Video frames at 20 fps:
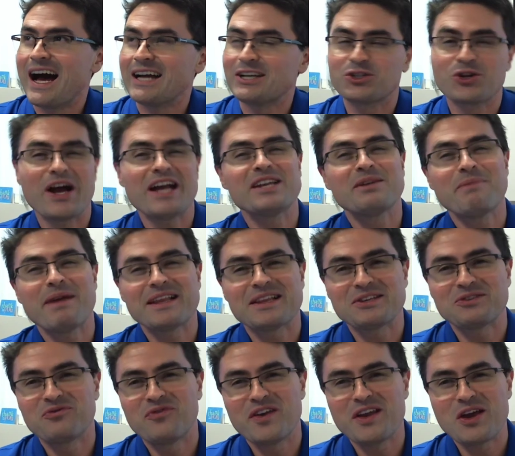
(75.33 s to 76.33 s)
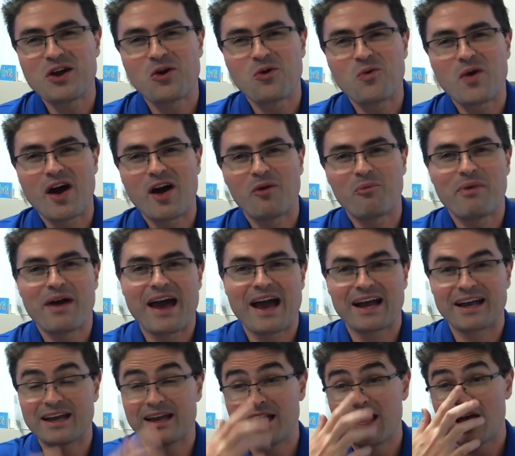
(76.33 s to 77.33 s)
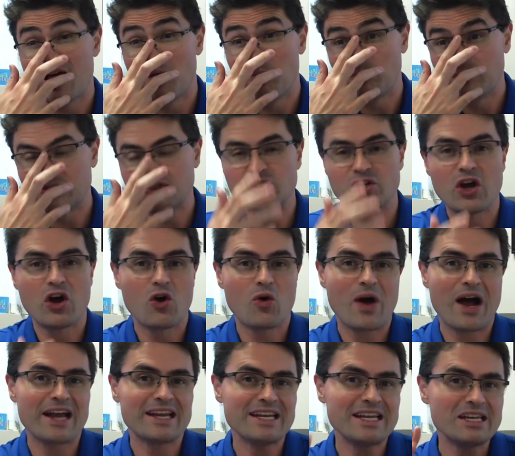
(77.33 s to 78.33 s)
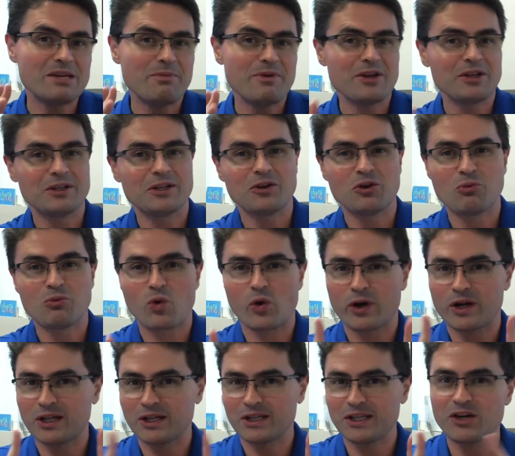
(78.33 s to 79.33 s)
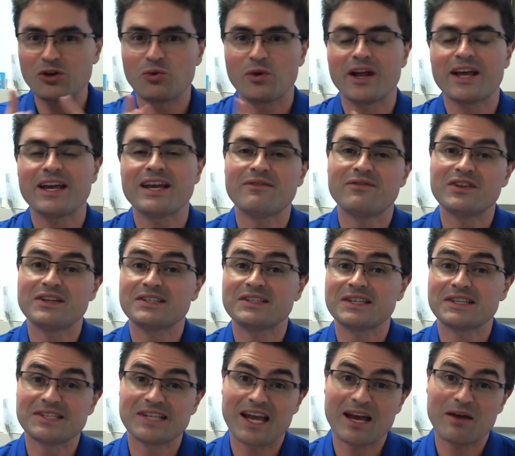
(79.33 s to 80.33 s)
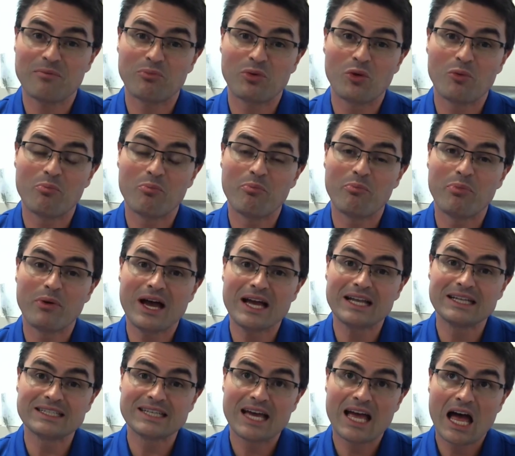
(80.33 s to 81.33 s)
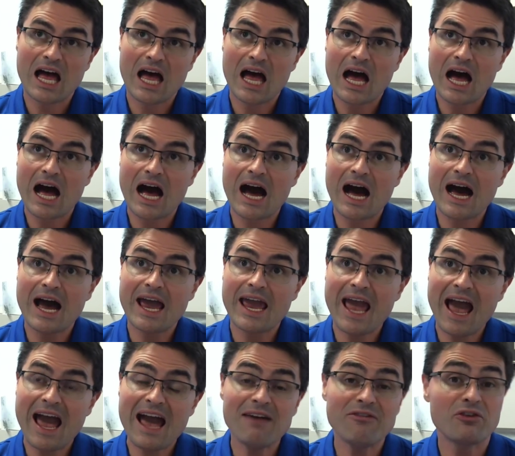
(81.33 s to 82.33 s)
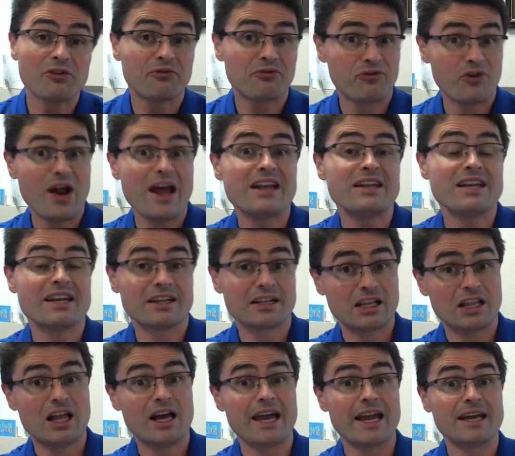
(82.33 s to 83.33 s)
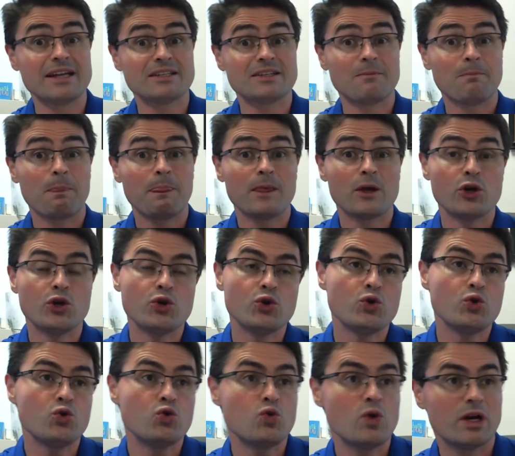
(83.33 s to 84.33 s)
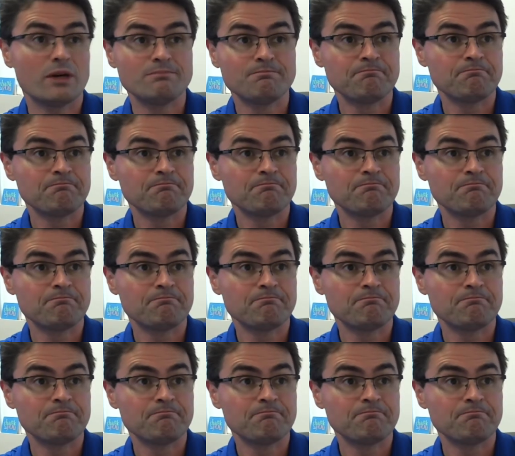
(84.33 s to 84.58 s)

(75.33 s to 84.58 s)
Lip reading: tried to make this video a while back, so I need to be a little more clear when I give this example, but I have a friend and client who